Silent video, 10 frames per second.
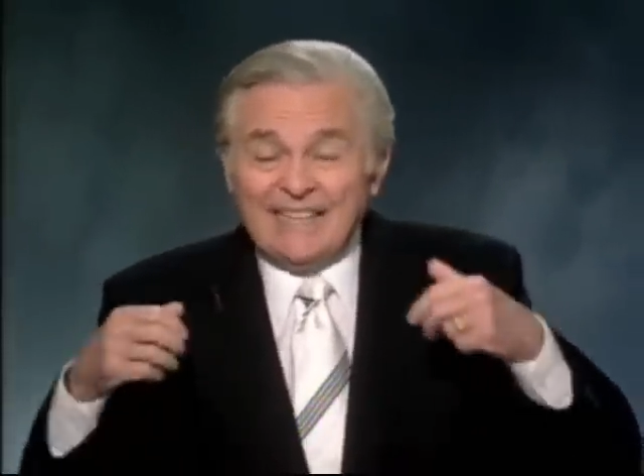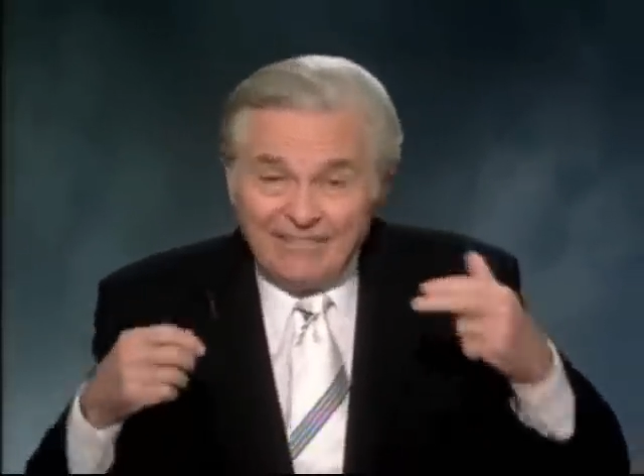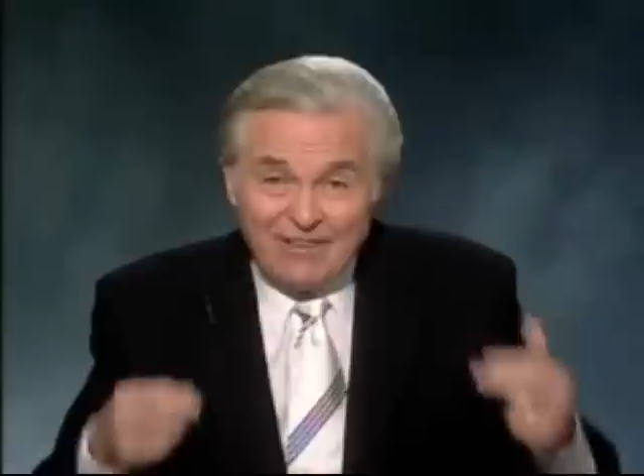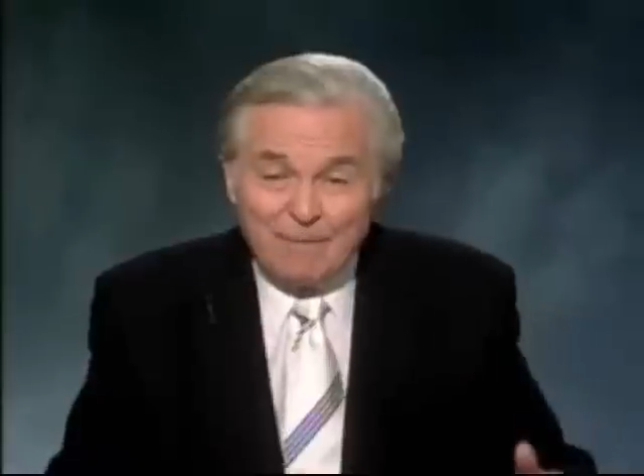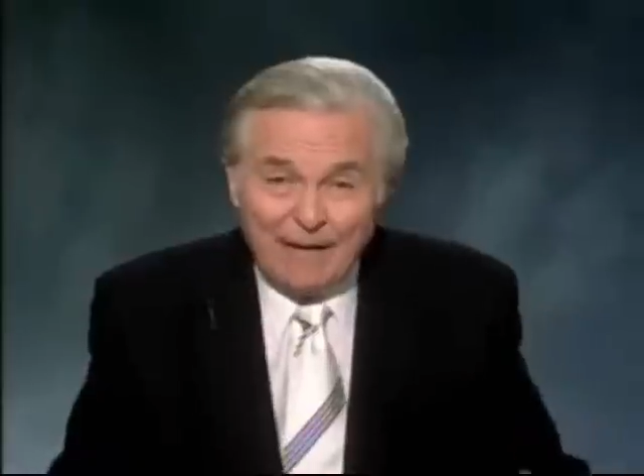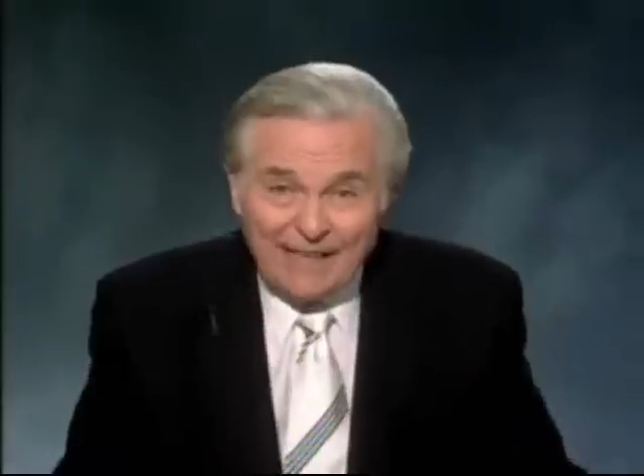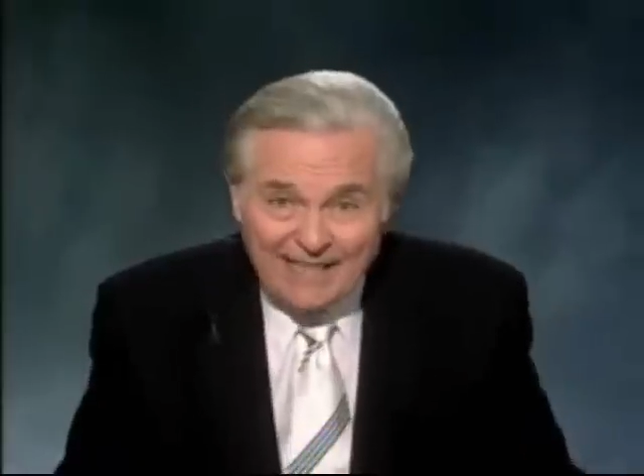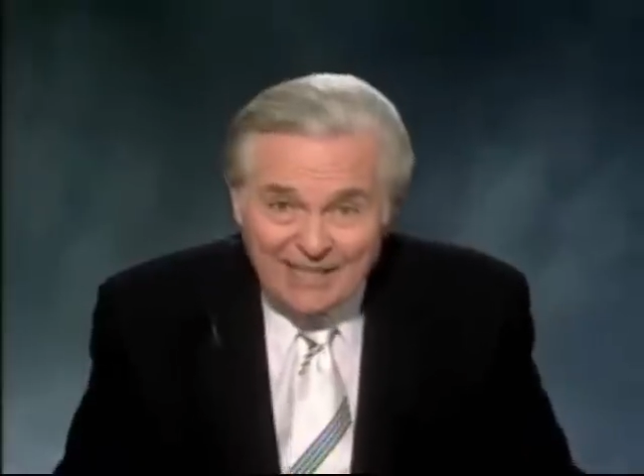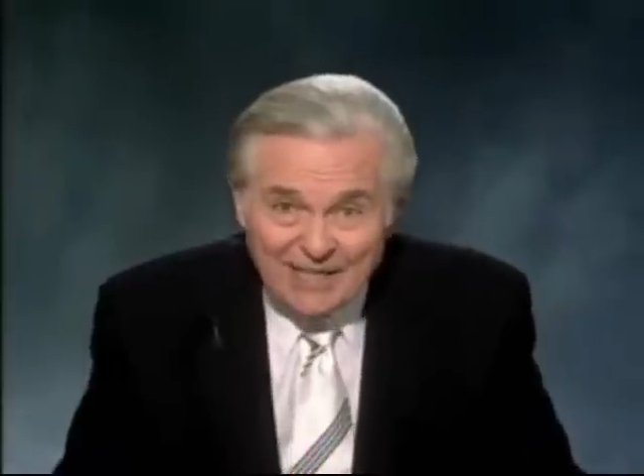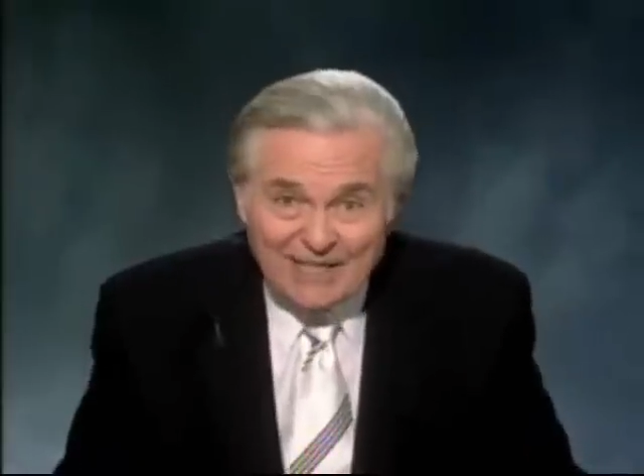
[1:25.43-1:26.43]
giving my
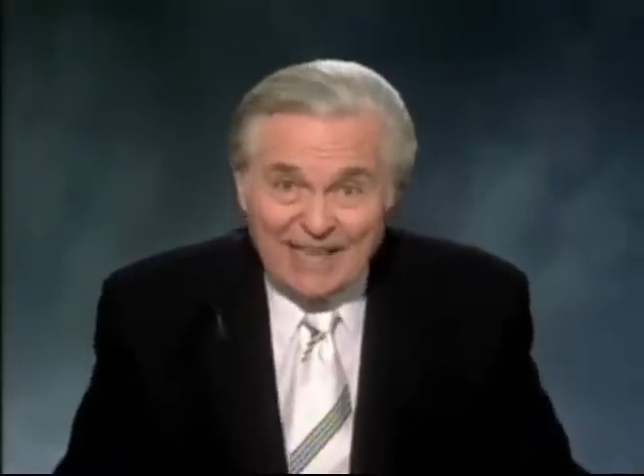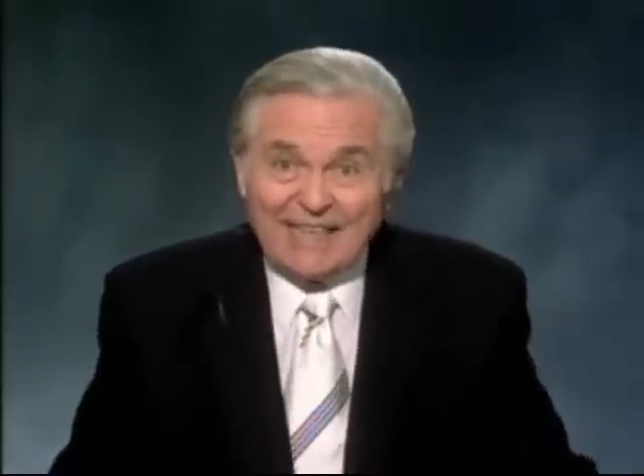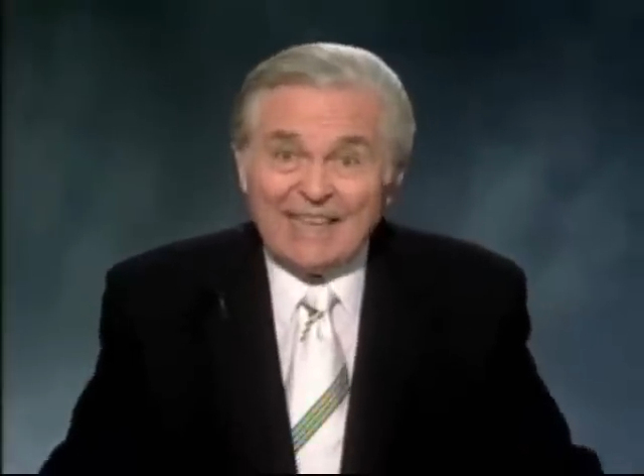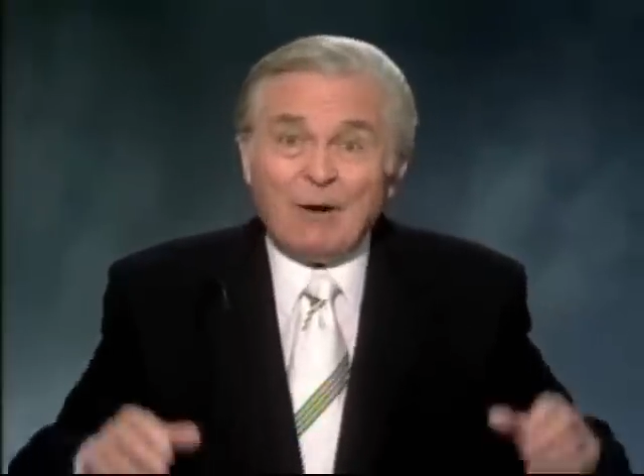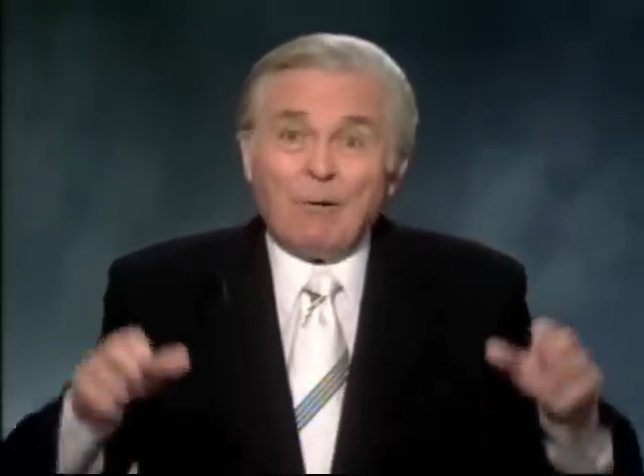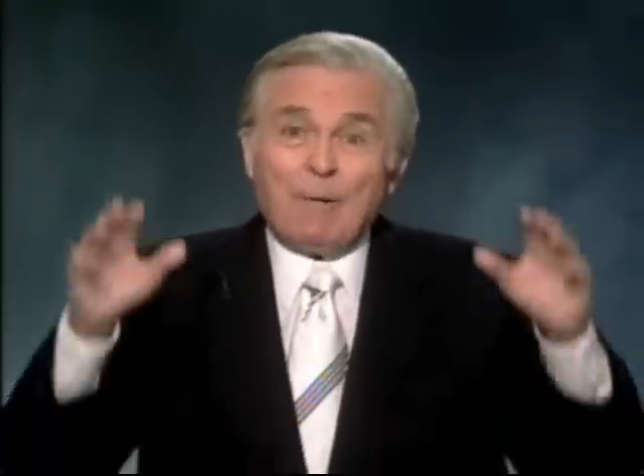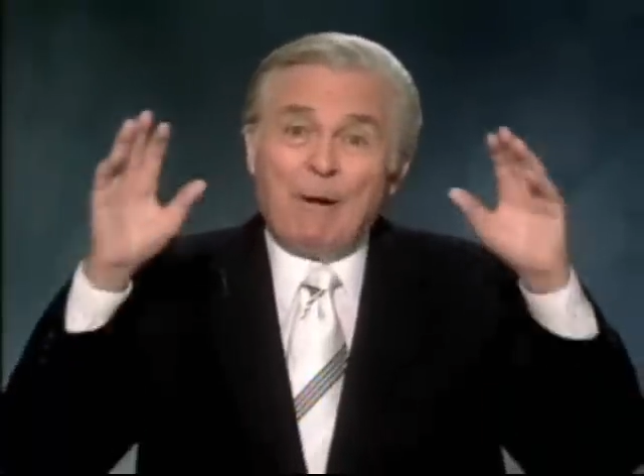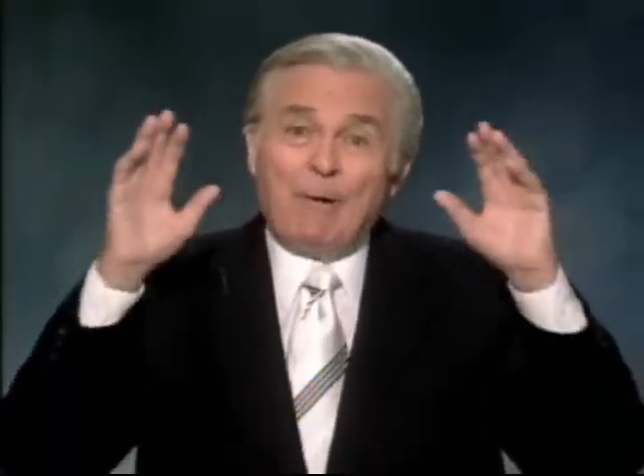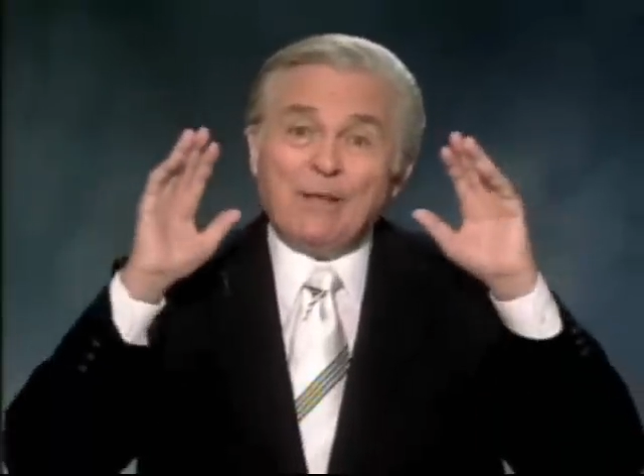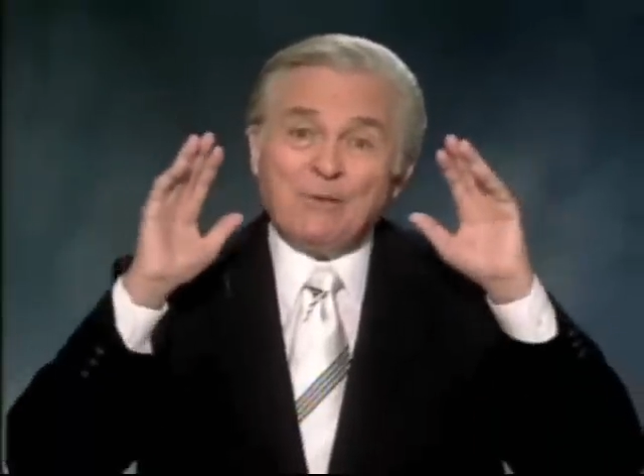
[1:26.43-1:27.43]
lessons, and then I
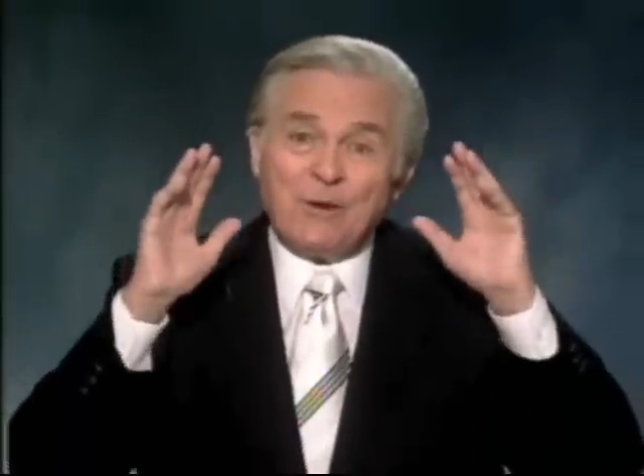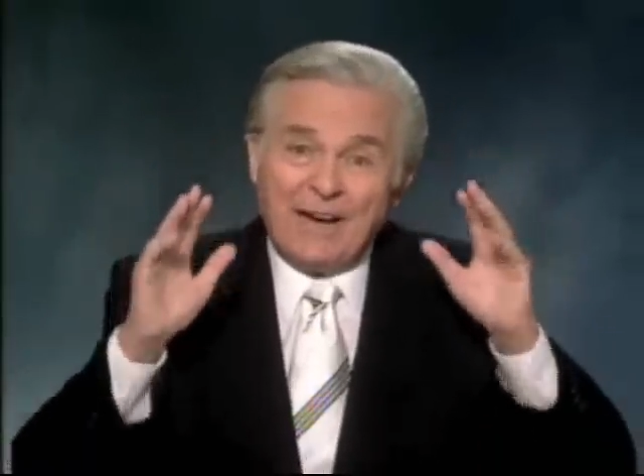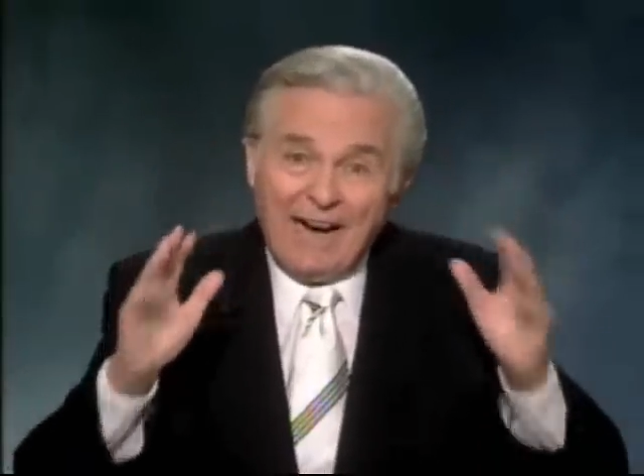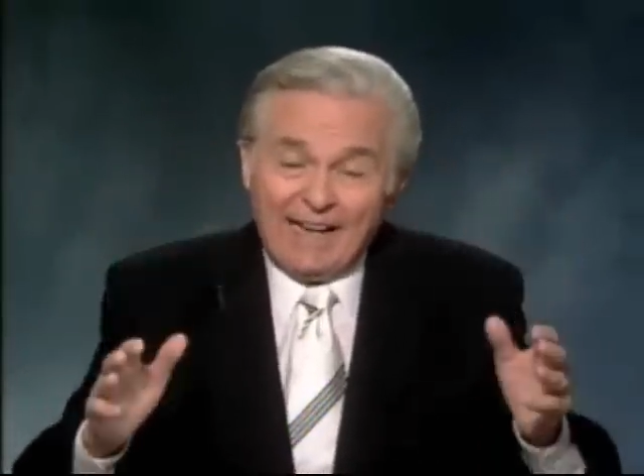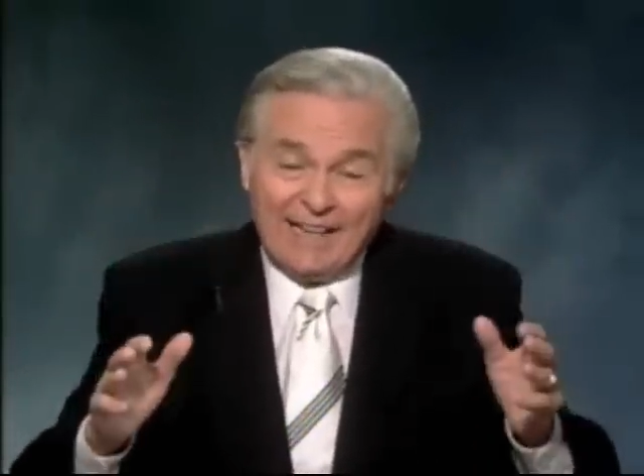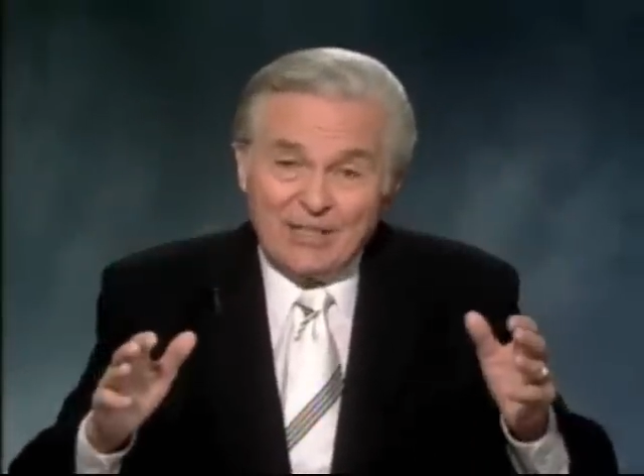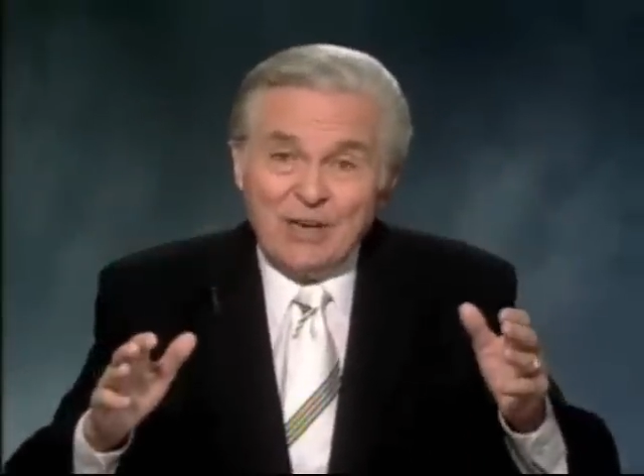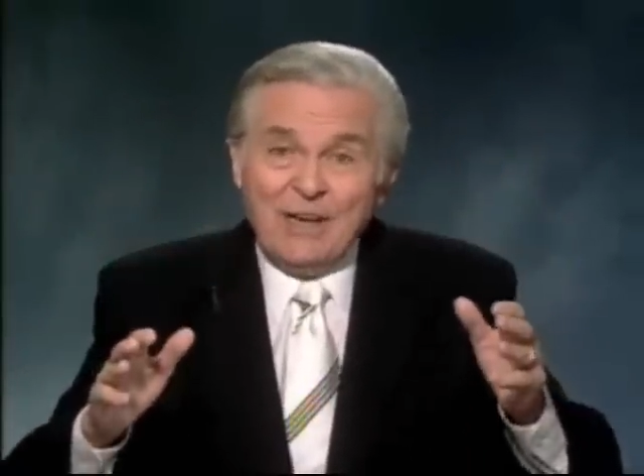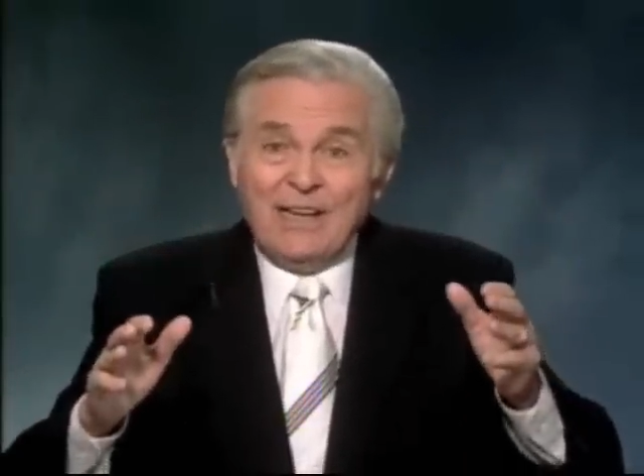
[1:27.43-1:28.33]
worked my way through college